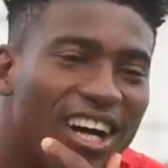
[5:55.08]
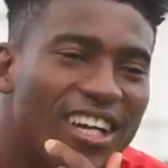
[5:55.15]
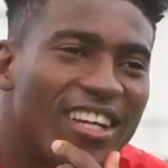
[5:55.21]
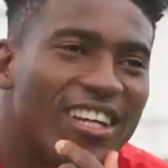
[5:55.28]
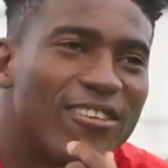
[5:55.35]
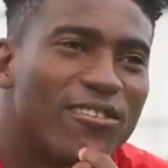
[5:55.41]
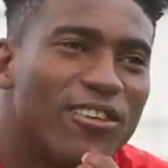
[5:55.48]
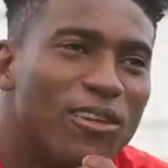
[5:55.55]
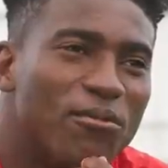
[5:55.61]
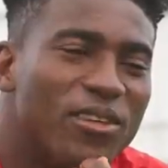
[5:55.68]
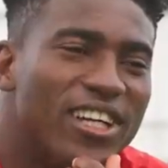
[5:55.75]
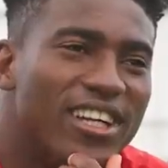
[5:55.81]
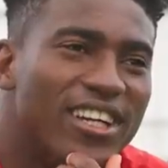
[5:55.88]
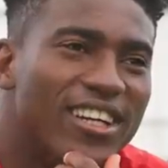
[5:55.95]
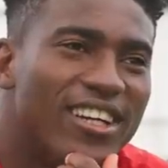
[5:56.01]
I think for
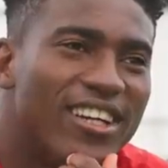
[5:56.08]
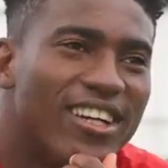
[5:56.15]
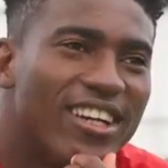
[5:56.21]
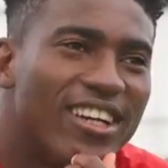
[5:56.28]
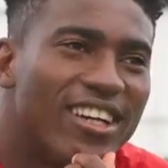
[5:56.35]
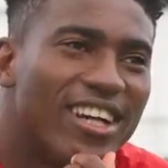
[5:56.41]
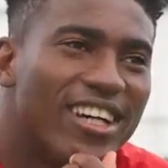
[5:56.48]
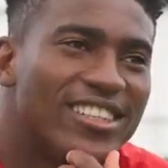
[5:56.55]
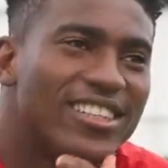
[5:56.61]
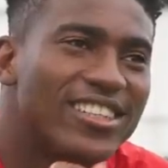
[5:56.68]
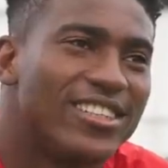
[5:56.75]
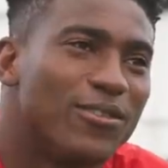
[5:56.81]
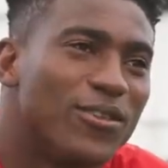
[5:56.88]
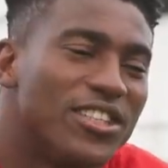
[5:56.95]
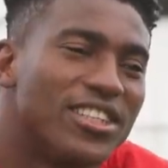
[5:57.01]
me, last
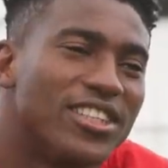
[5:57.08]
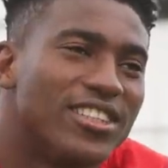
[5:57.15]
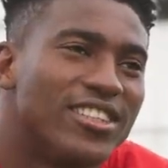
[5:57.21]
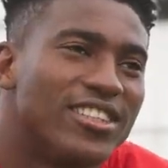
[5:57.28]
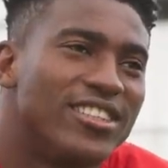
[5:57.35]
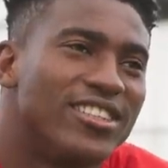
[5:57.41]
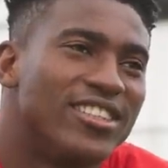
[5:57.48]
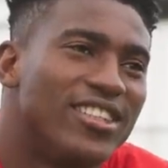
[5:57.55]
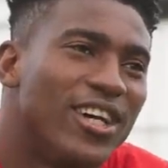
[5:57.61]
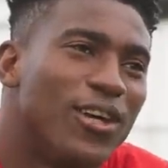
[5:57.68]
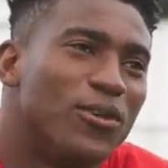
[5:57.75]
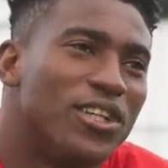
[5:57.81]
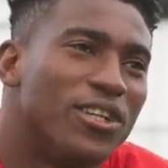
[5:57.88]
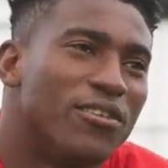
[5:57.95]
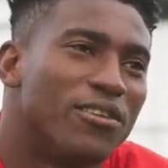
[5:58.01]
season was a season that I
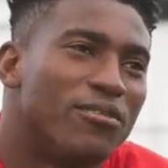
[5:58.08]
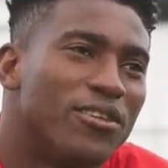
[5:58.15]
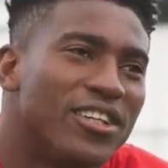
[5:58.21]
will never